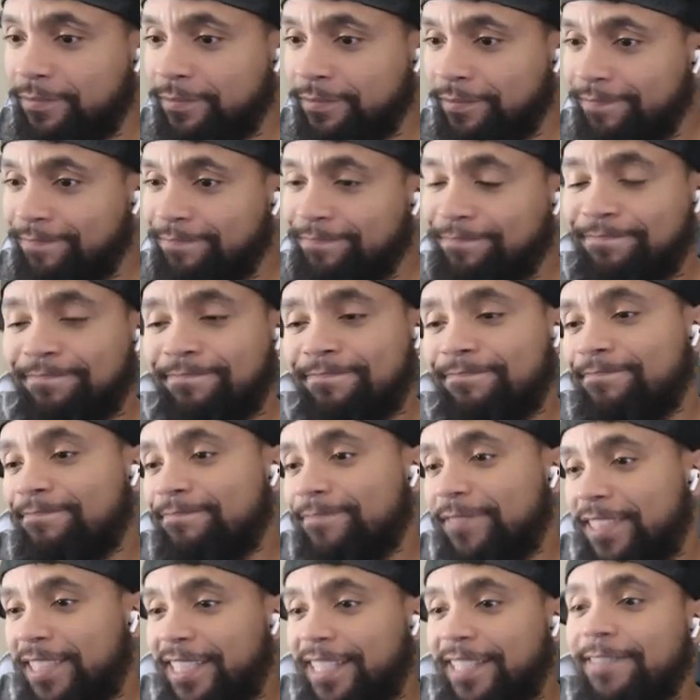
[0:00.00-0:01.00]
Mm-mm.
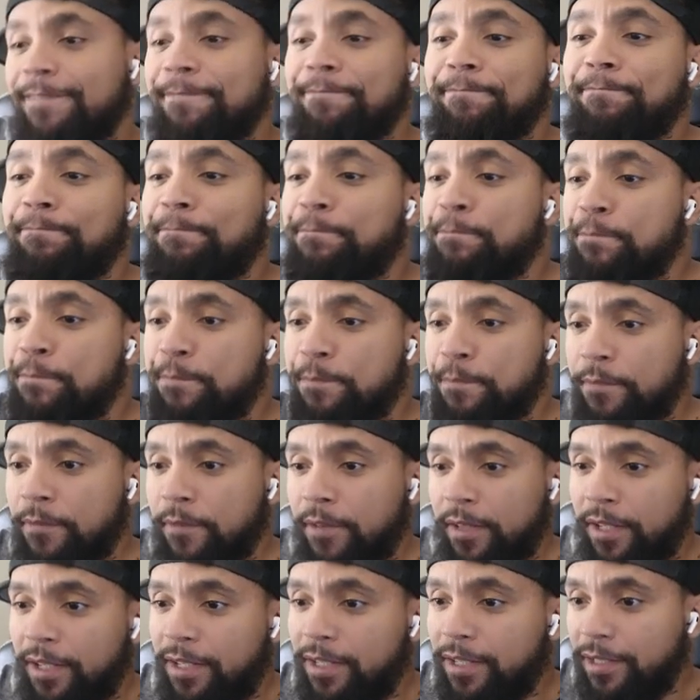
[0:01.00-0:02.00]
See?
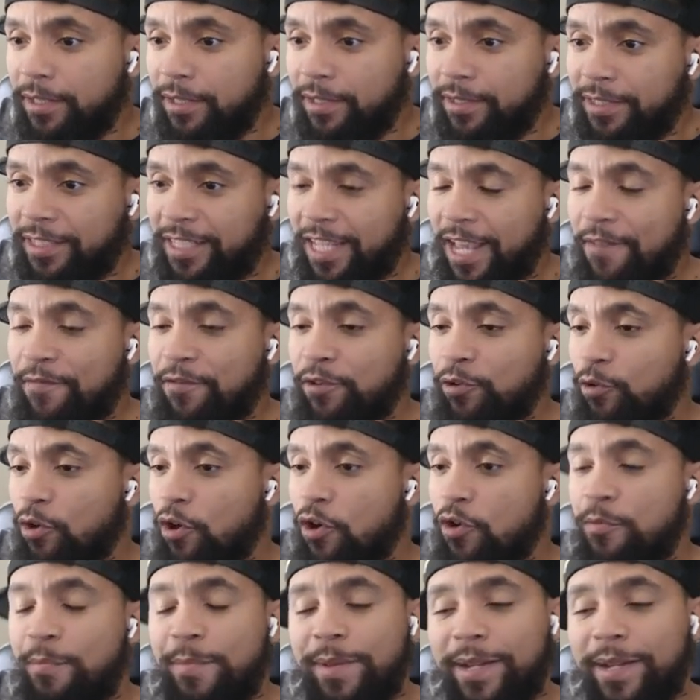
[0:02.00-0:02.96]
7-year-old